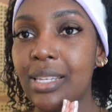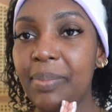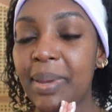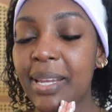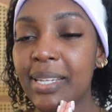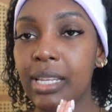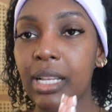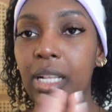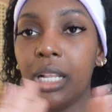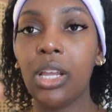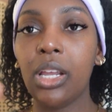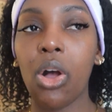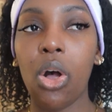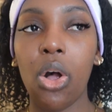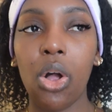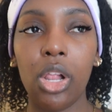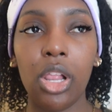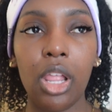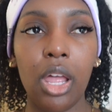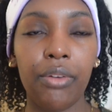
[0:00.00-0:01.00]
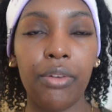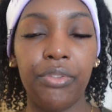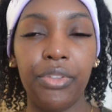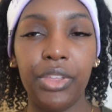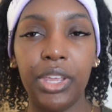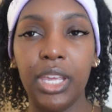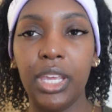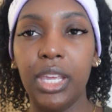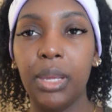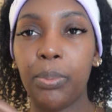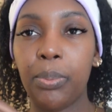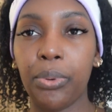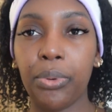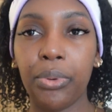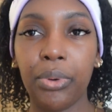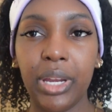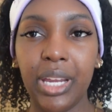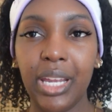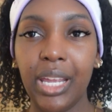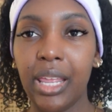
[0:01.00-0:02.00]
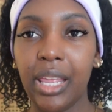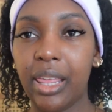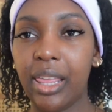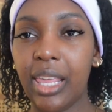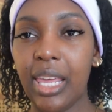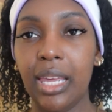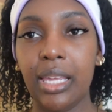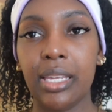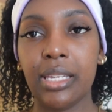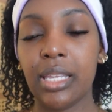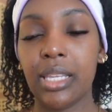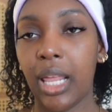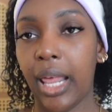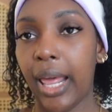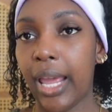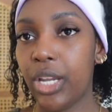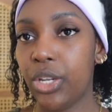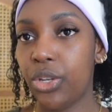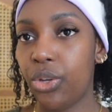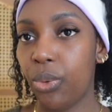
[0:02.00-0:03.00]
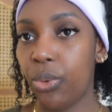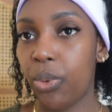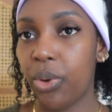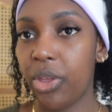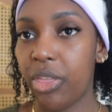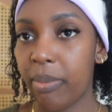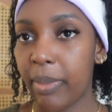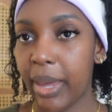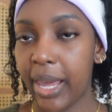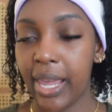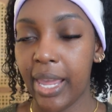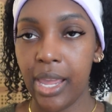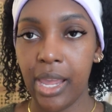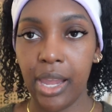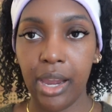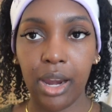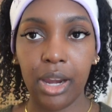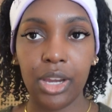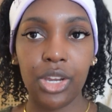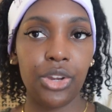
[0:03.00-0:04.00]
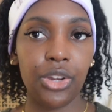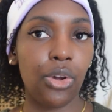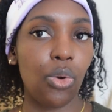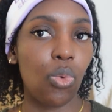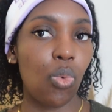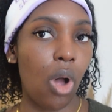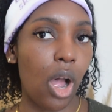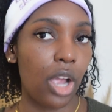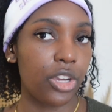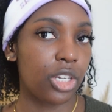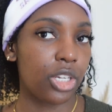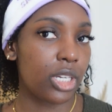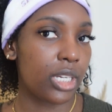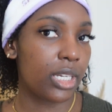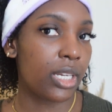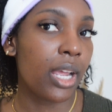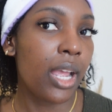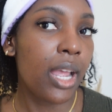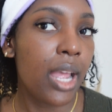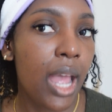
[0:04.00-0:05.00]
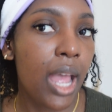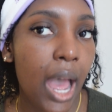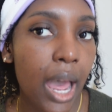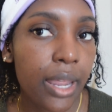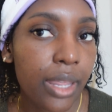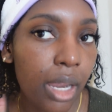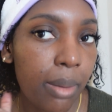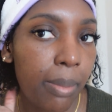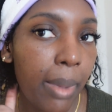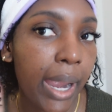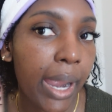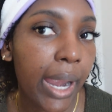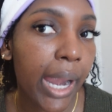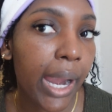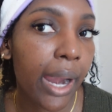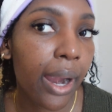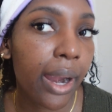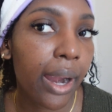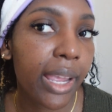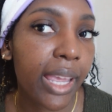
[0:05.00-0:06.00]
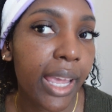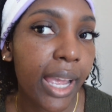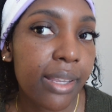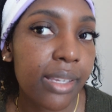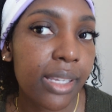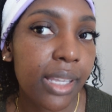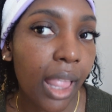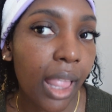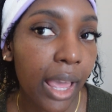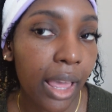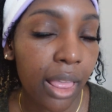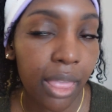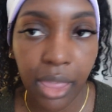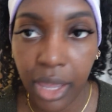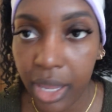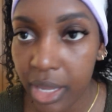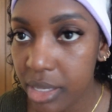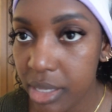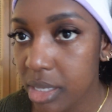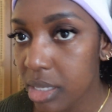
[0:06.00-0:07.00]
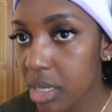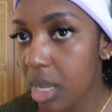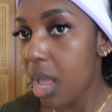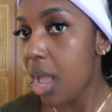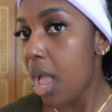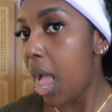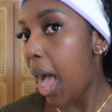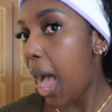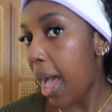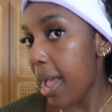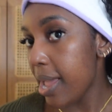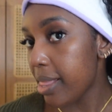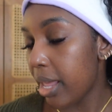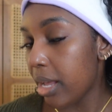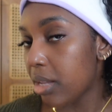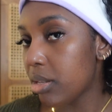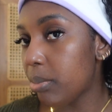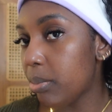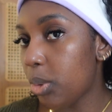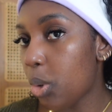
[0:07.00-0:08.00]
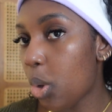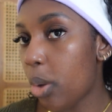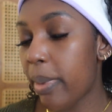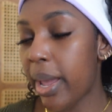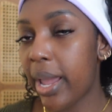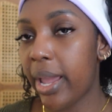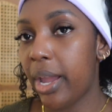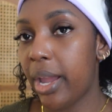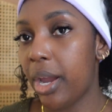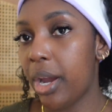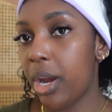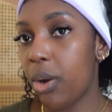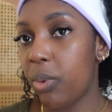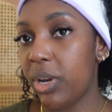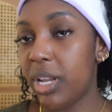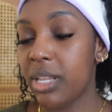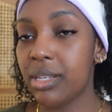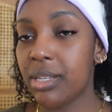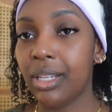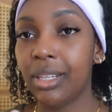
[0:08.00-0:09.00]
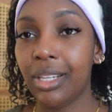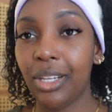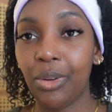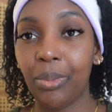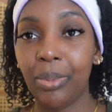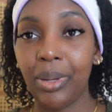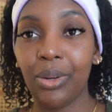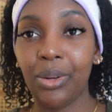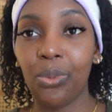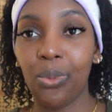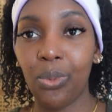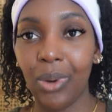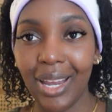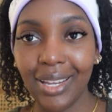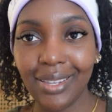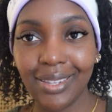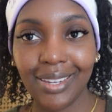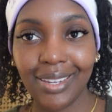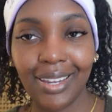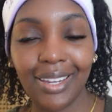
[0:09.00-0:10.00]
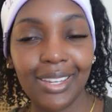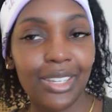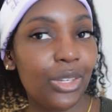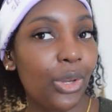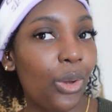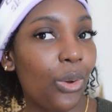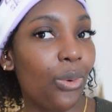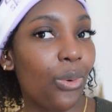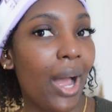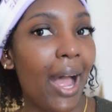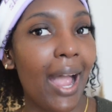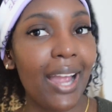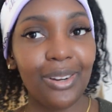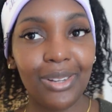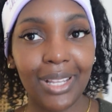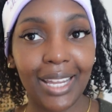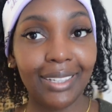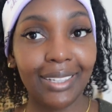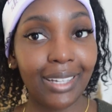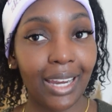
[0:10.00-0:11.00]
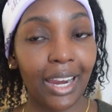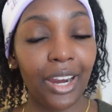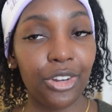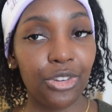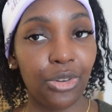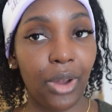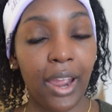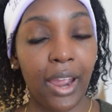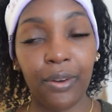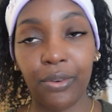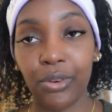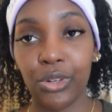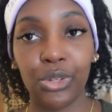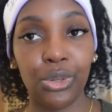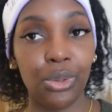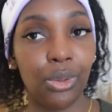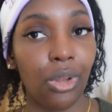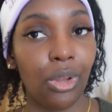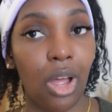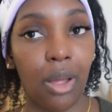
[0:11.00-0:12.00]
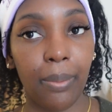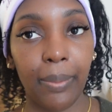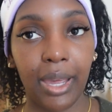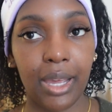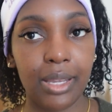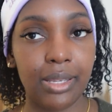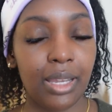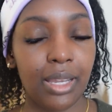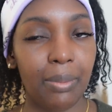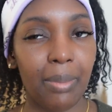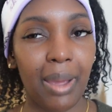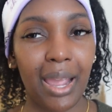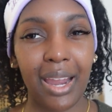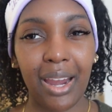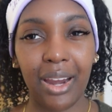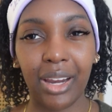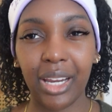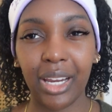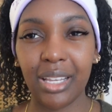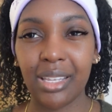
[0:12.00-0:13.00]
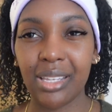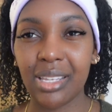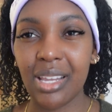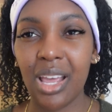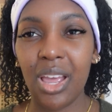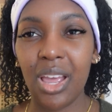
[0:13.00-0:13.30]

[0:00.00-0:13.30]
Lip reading: basically all of the things that I do with my hair, wash it, and then my hair gets like this. I like to blow out my hair when it's a little bit wet, so I don't like to air dry it for too long because then my hair gets